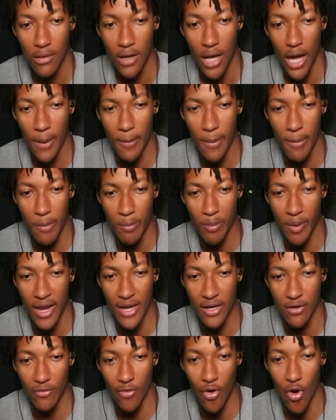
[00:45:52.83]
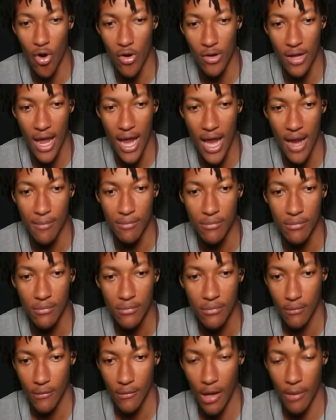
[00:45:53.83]
I might be playing the wrong game.
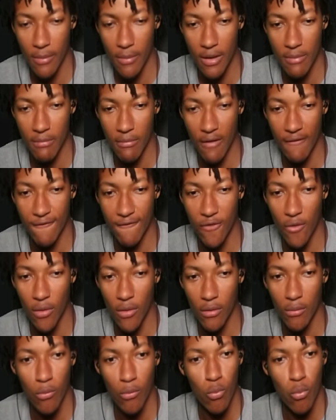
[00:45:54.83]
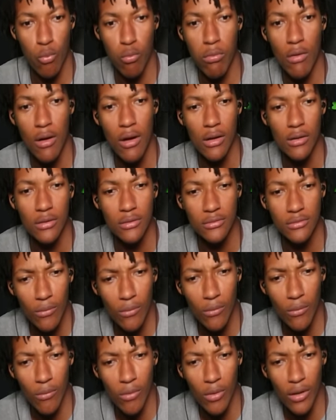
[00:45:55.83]
I'm in my fort. Uh-huh.
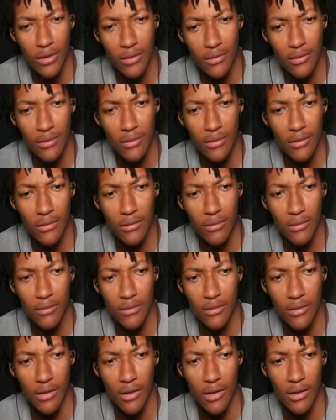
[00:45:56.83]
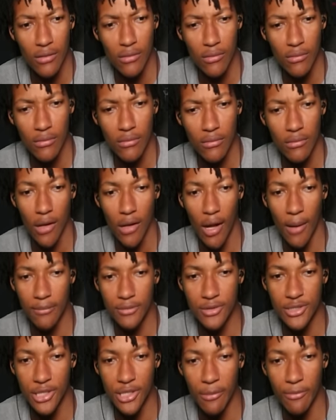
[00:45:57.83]
What the hell?
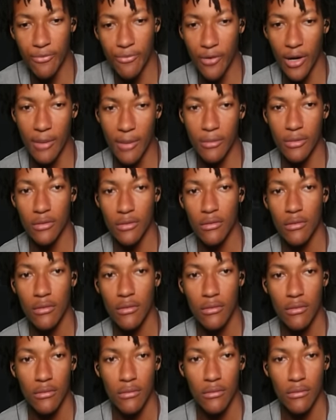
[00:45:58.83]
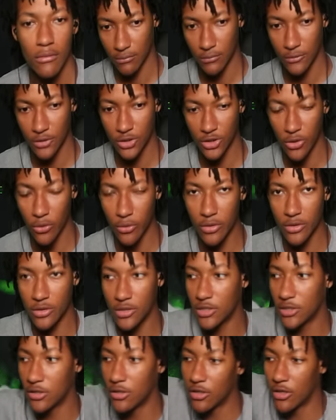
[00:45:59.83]
I'm jump framing. Shoulders
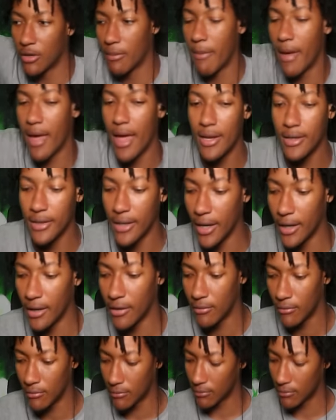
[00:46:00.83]
is looking mandated.